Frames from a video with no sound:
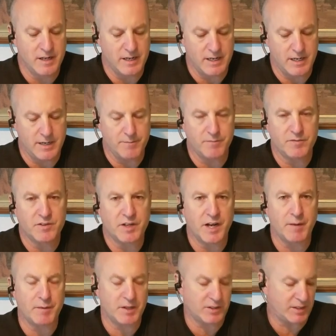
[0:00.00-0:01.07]
Today
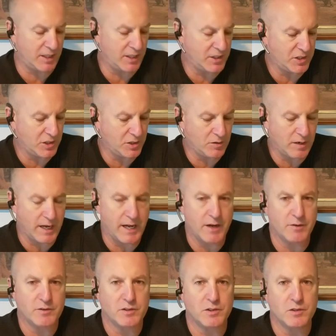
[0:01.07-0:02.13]
I'm going to teach you
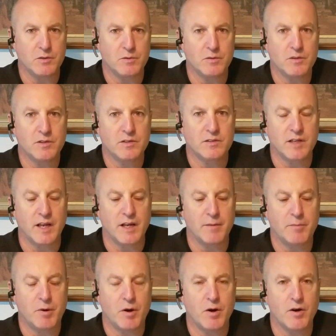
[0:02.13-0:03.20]
how to take
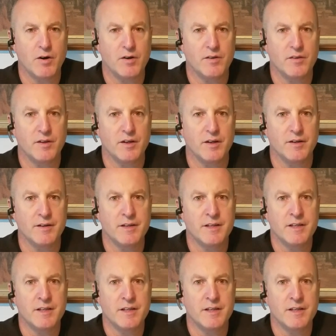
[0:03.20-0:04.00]
apart the